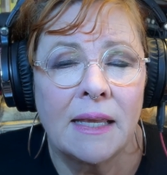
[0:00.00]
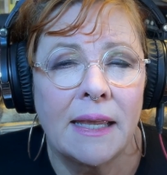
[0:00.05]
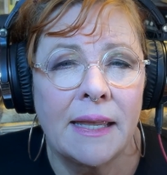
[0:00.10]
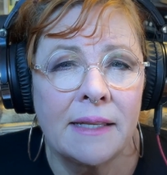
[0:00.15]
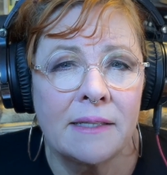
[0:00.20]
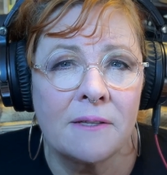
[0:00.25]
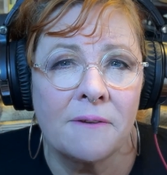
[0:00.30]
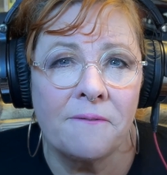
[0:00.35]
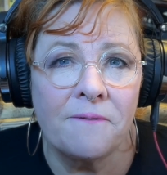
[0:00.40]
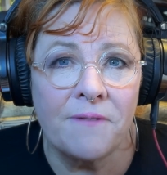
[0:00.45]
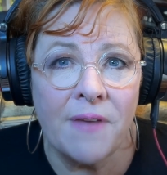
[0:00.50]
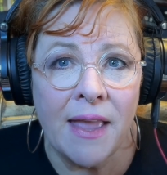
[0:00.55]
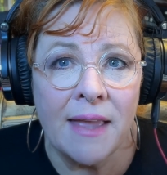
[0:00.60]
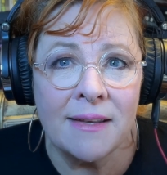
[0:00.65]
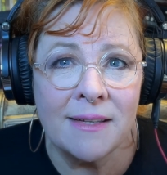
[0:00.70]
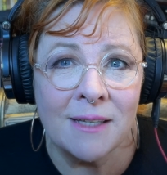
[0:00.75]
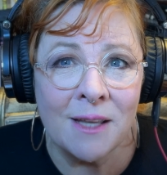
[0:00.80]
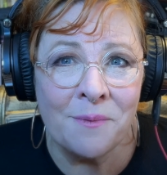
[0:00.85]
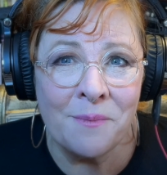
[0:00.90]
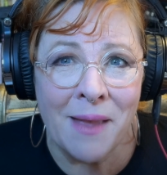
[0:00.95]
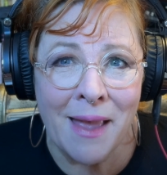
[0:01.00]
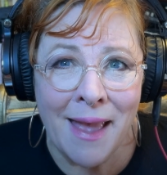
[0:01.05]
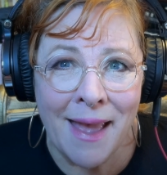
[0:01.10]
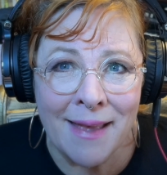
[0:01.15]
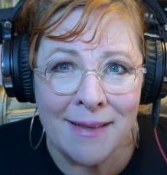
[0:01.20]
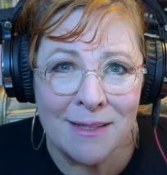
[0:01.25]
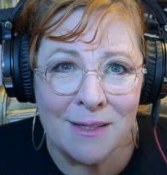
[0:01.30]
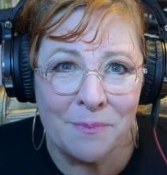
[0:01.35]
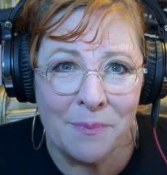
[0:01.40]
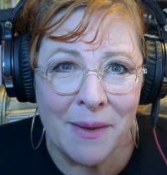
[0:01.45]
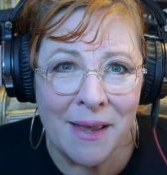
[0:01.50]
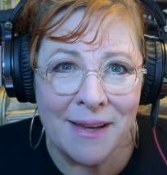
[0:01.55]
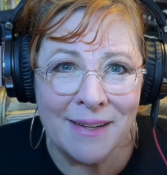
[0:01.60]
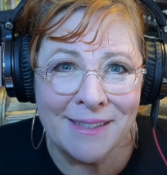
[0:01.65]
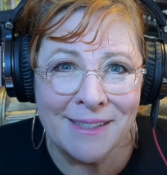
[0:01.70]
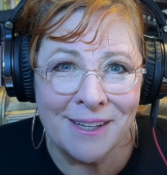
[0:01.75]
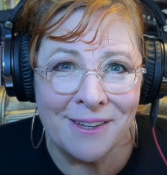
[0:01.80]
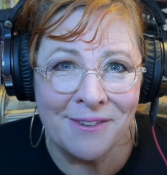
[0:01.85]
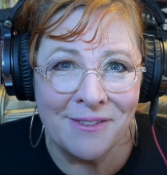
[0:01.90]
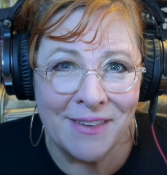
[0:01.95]
It's a phantom
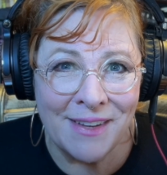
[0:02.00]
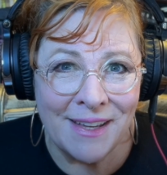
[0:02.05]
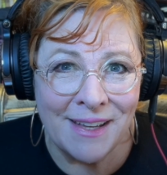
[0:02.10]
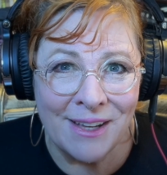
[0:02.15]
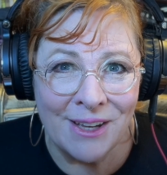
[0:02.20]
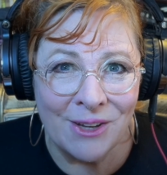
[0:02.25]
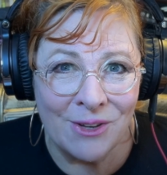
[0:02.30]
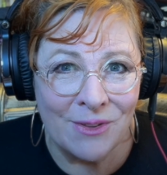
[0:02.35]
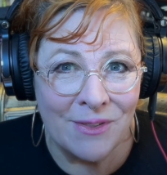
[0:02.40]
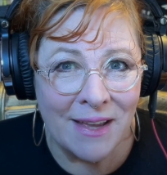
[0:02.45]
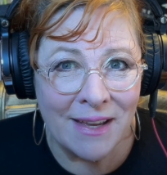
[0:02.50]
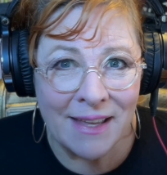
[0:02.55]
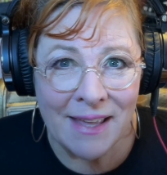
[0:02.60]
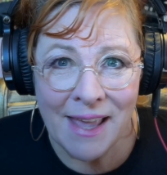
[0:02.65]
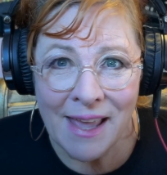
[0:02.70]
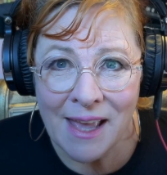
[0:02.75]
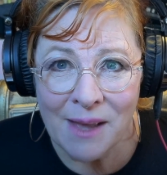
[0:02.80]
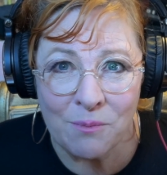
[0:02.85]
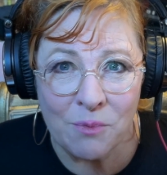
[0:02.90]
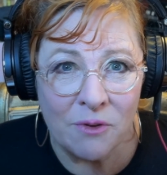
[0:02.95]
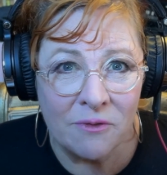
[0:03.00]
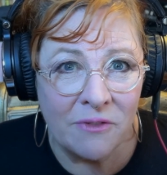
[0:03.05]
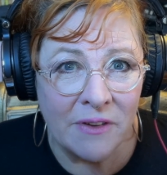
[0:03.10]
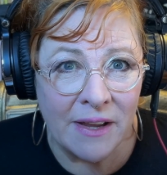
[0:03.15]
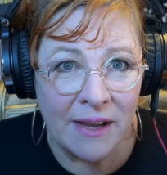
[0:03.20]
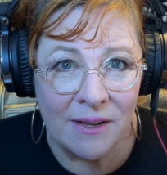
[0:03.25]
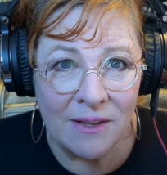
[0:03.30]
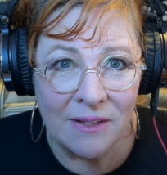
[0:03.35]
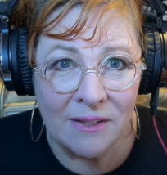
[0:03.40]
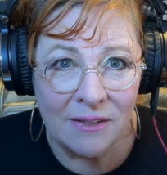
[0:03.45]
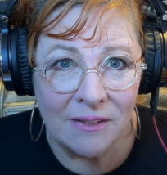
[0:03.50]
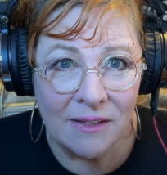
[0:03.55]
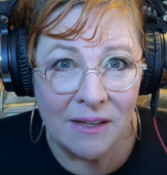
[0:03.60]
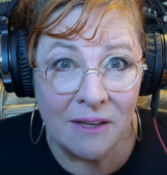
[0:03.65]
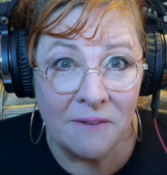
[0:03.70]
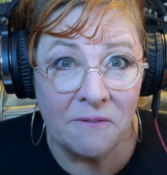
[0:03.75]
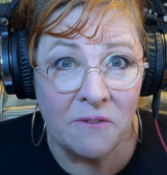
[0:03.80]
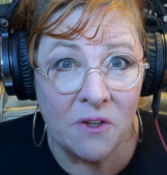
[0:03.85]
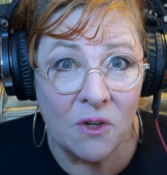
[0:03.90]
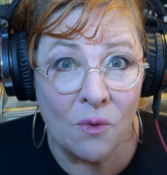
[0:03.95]
aspect of ego that can't prevail
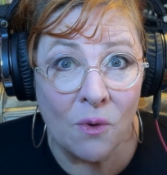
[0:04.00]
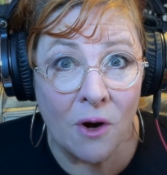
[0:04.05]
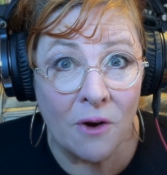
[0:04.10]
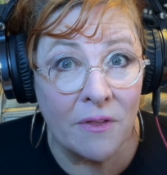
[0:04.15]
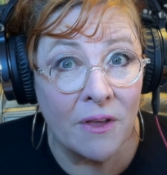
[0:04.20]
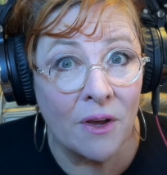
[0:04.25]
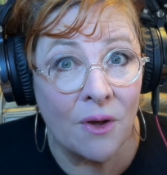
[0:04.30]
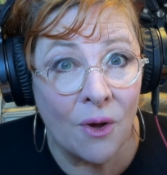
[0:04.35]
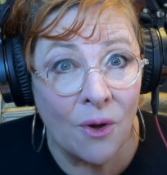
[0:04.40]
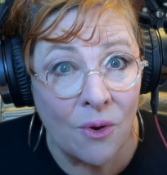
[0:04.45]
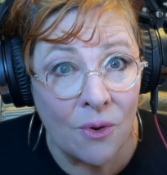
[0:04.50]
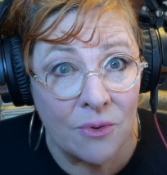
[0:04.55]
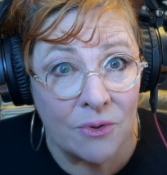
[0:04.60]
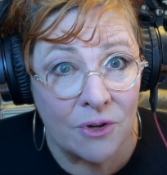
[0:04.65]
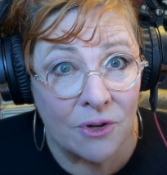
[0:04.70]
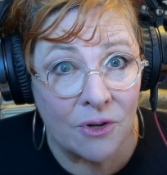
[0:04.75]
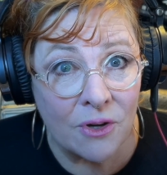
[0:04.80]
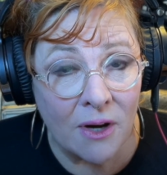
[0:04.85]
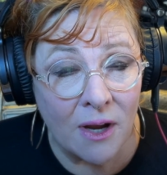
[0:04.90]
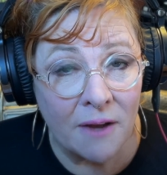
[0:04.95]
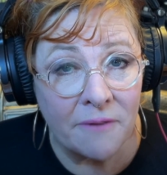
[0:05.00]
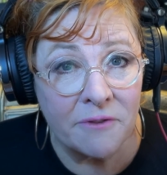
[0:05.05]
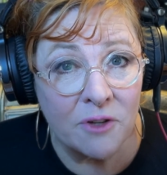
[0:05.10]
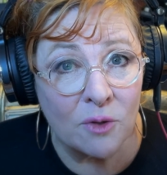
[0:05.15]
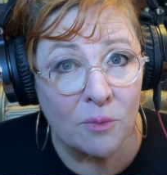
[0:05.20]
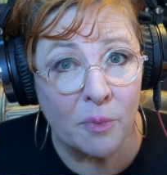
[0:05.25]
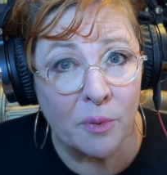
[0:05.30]
if you are the owner of your